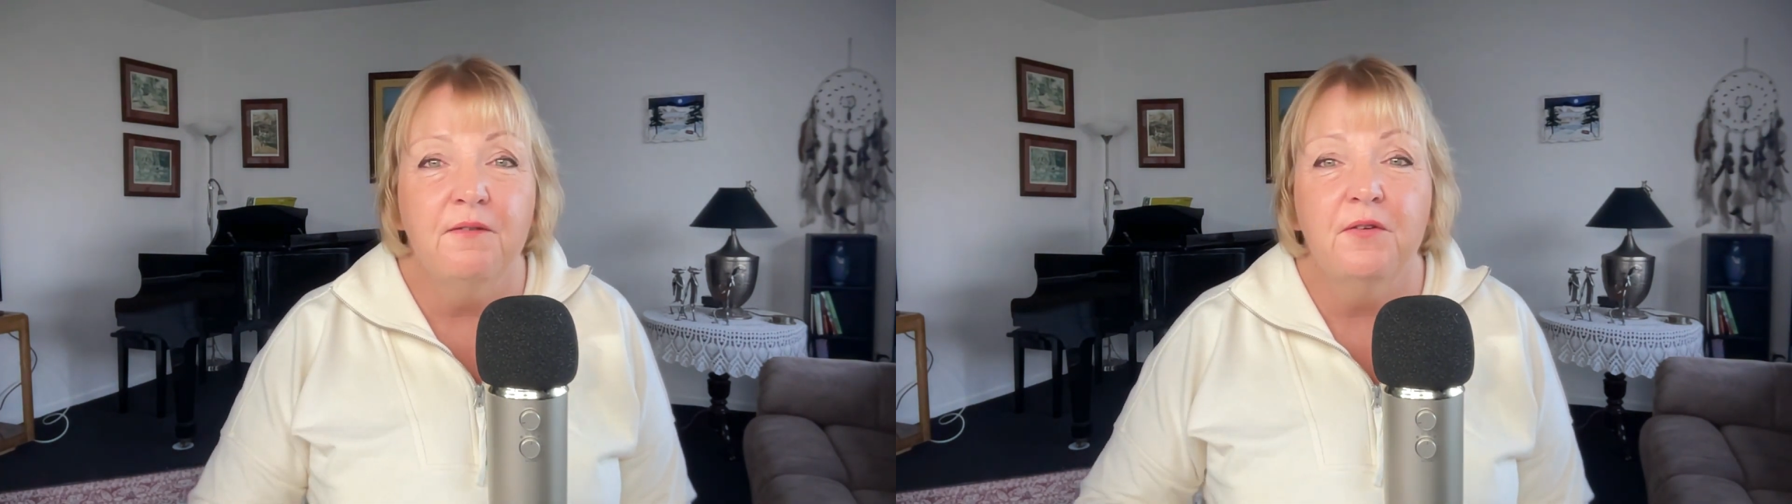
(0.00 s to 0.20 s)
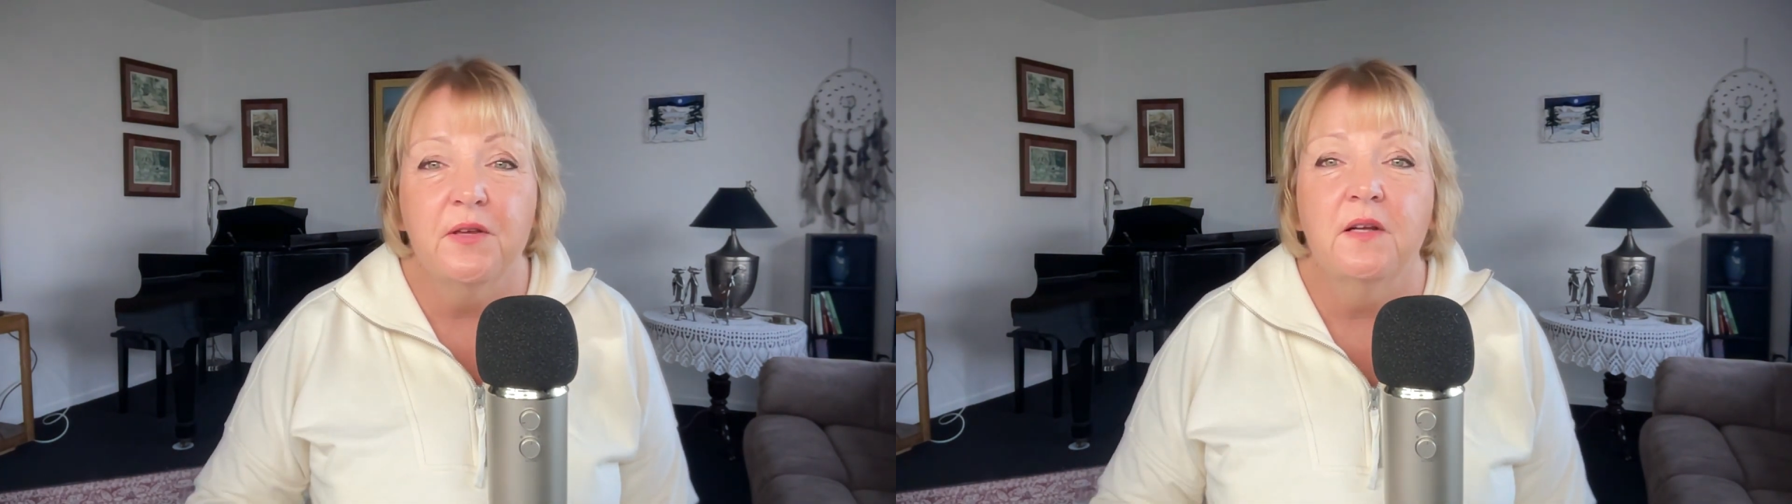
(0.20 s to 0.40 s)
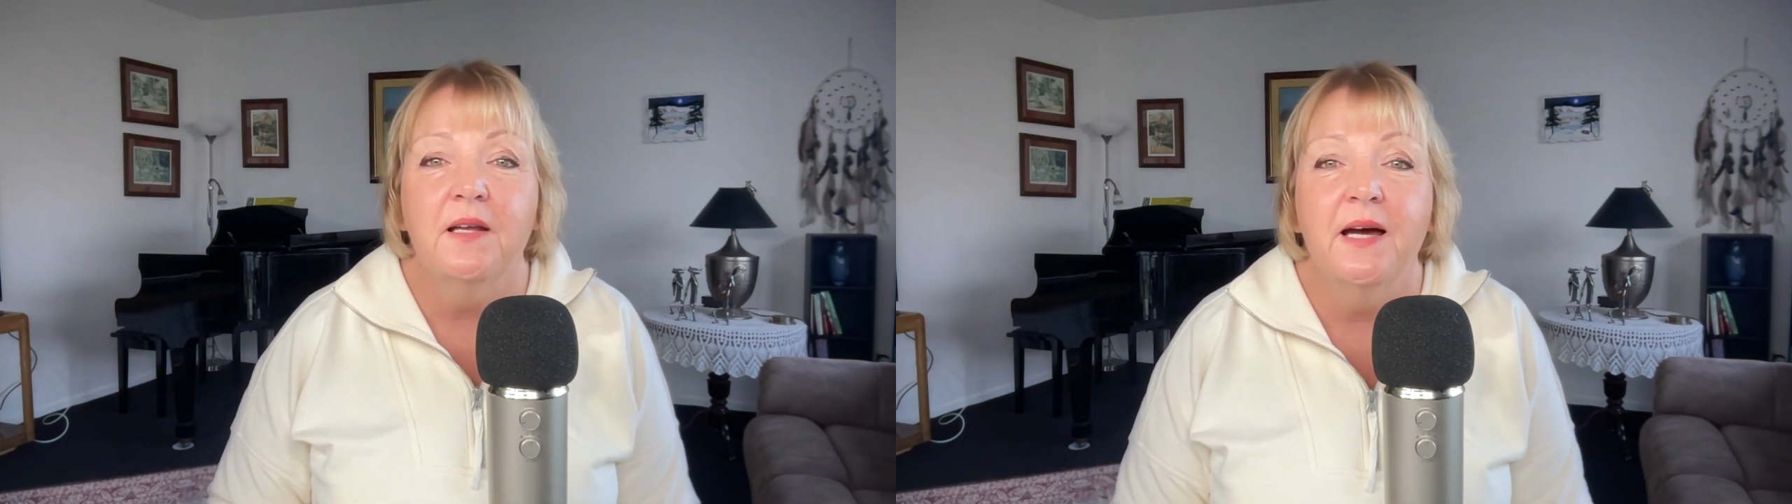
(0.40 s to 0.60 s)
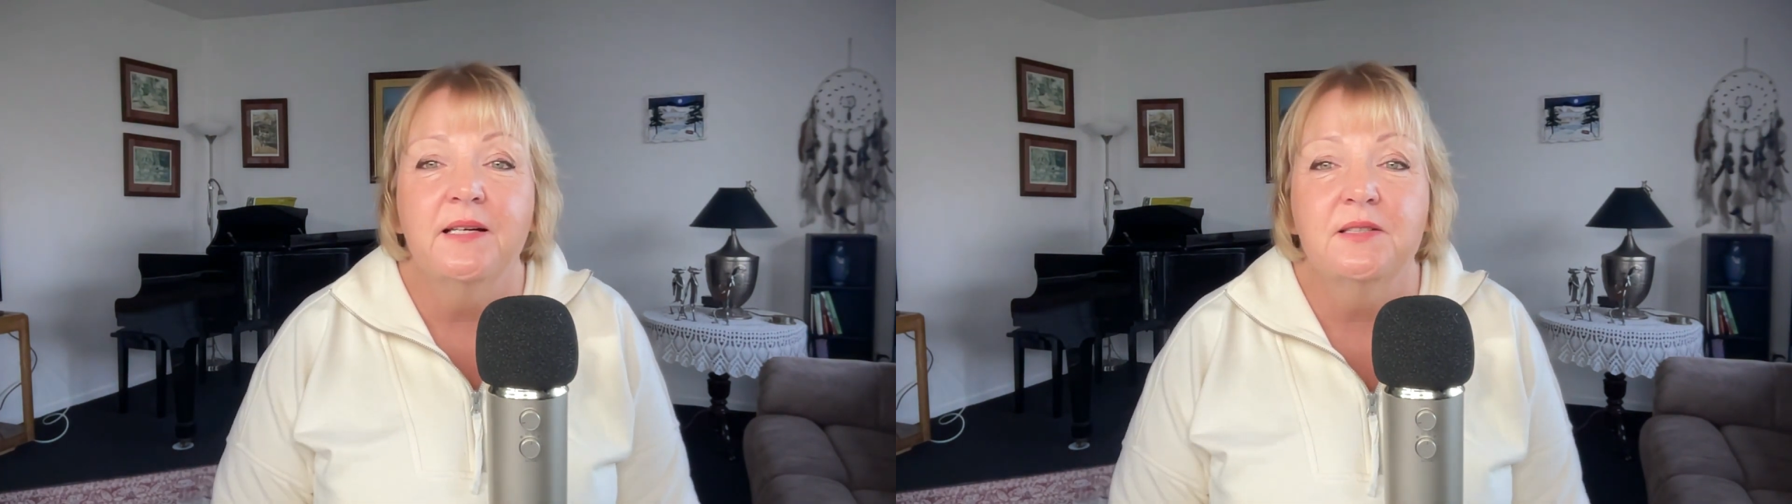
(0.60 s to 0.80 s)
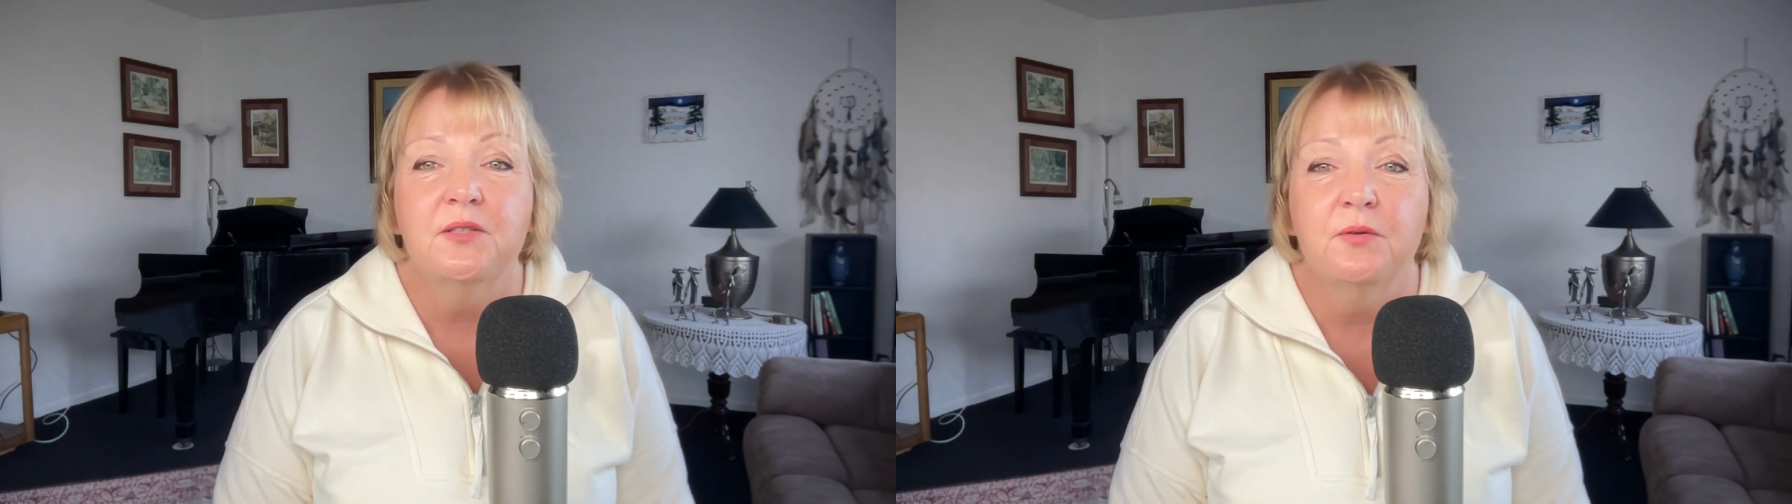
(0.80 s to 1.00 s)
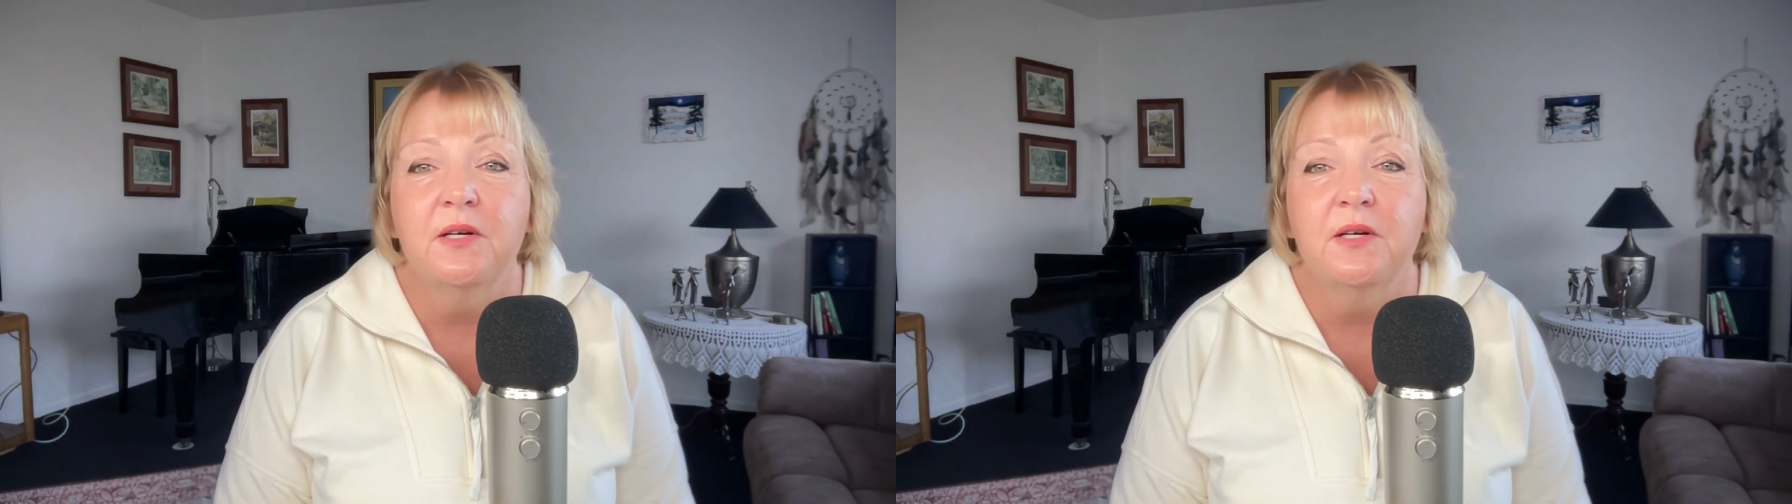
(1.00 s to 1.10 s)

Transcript: for the last